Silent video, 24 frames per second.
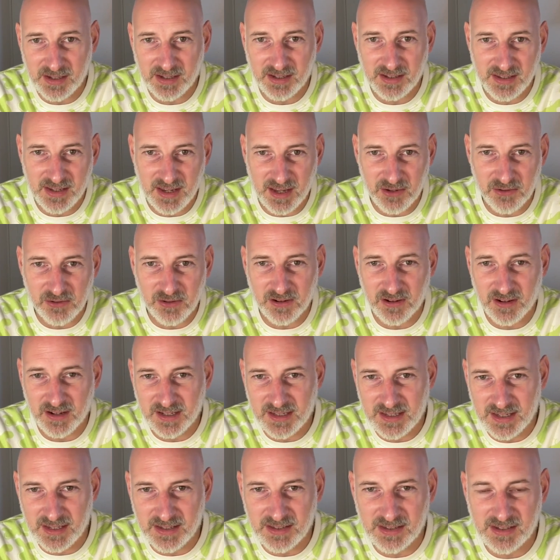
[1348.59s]
etc.,
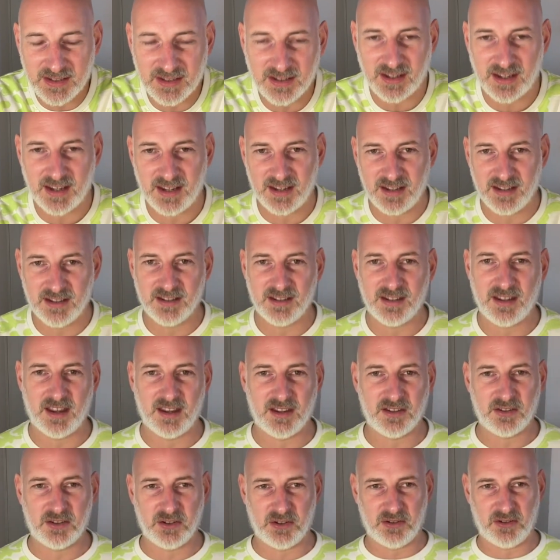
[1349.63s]
exist in
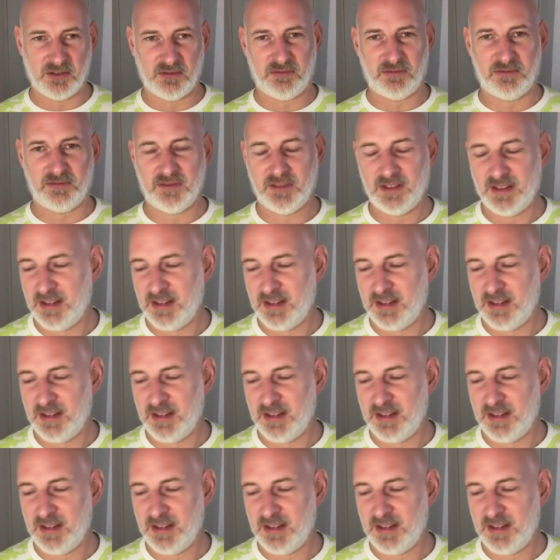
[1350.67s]
a sort of